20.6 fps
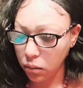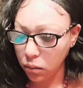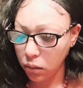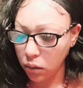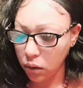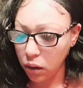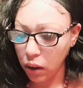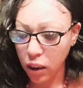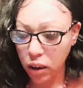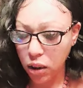
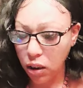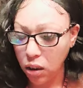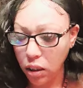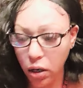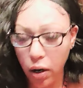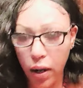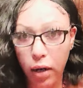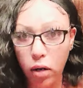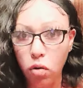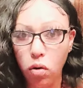listen,
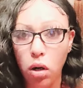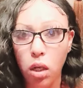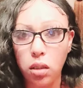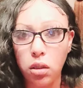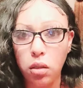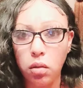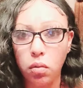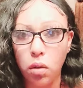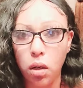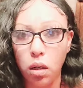they're at a
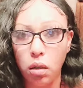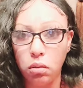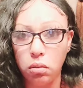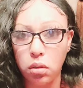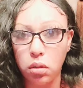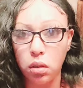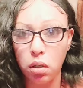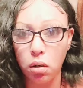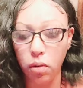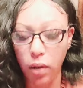crossing the
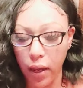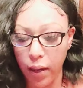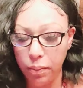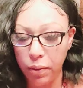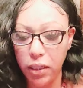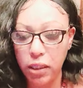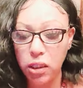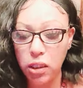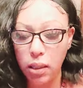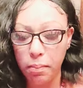roads, okay?
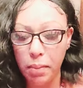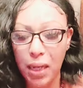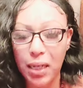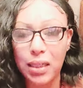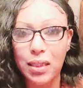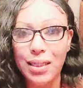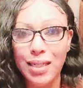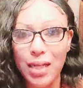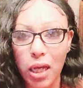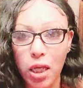Because somebody
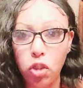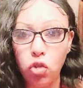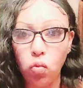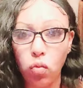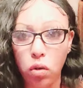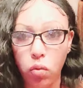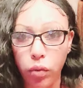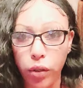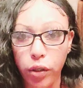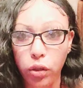does
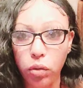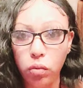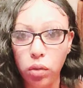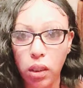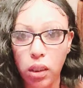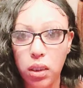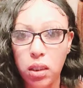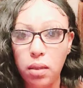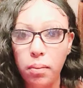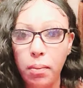want a
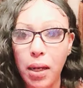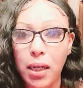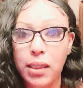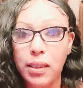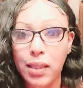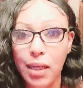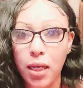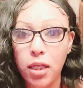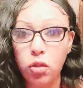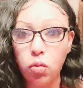reunion. Somebody
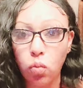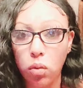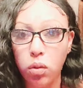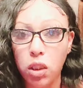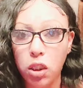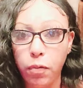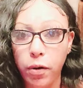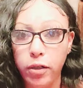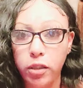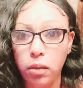does want
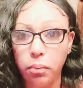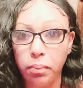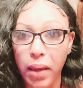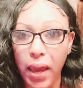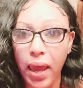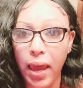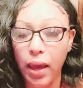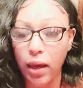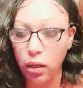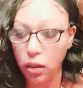this person
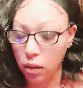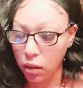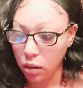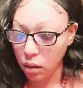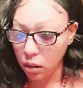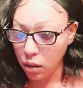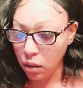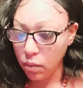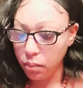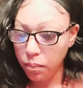back.
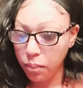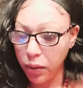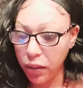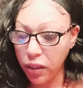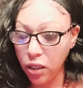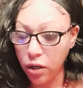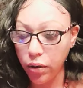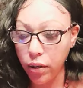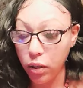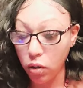But
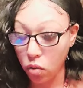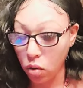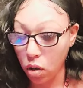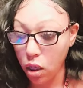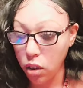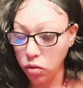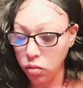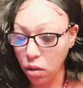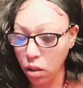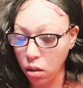they're at a
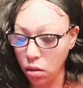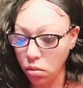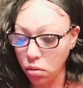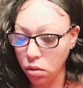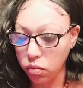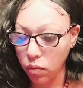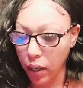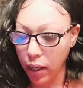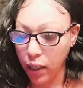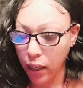crossroads
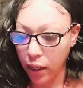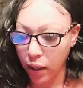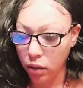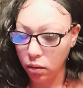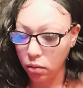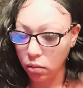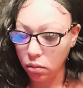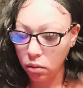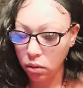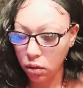right now.
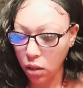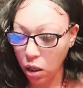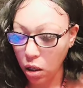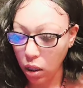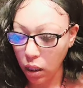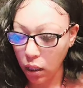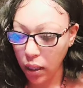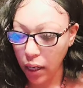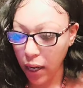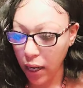They're
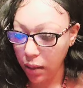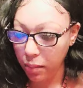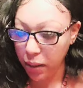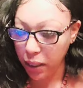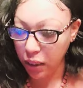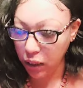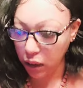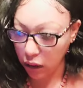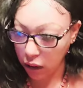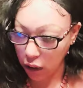gonna, they got to make
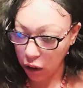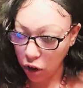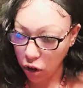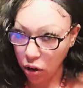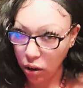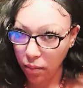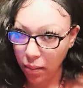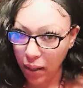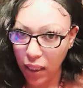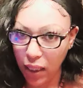a decision.
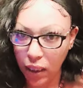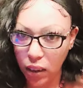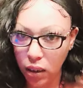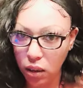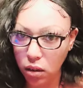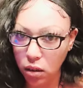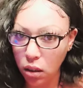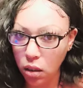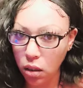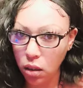Somebody
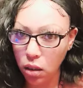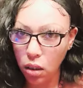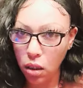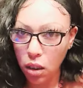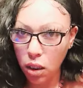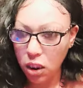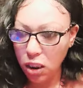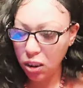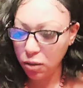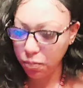is
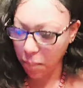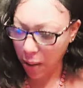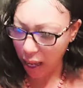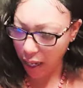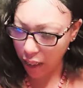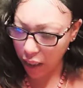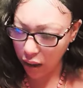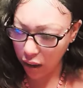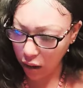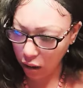
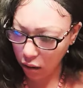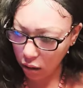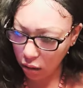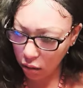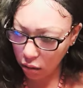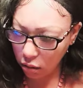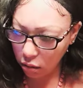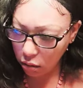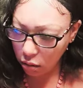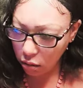spying,
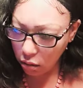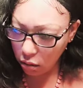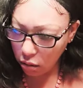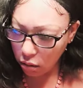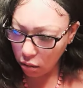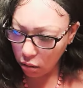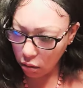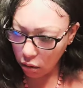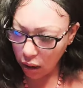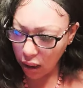
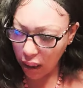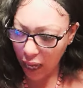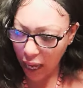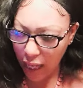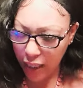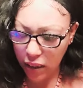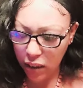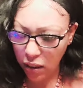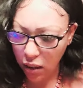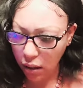
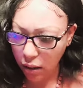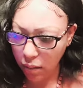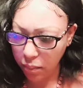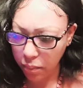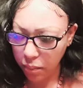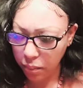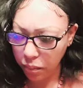gossip,